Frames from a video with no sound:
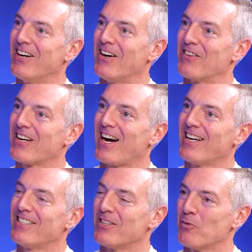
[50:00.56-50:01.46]
Yeah, and the
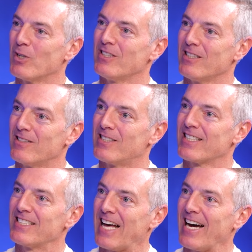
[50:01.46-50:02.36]
guy, what is he,
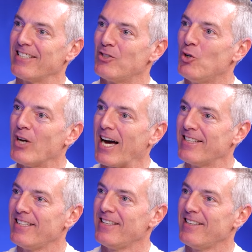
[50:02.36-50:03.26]
6'9",
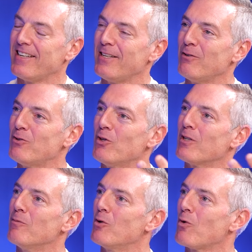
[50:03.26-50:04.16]
290? And he was doing
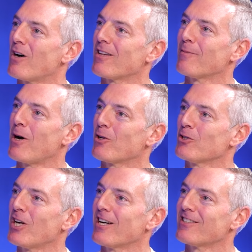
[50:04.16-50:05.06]
the moonwalk like Michael
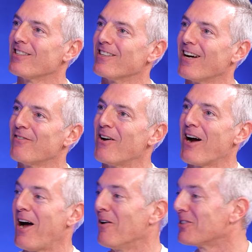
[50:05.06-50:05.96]
Jackson.
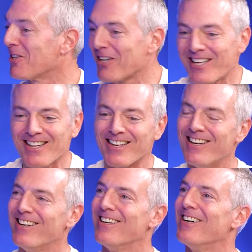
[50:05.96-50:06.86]
It
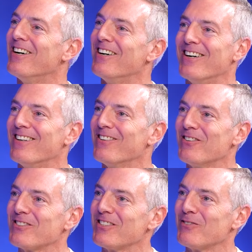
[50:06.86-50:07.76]

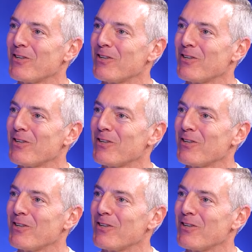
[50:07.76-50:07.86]
was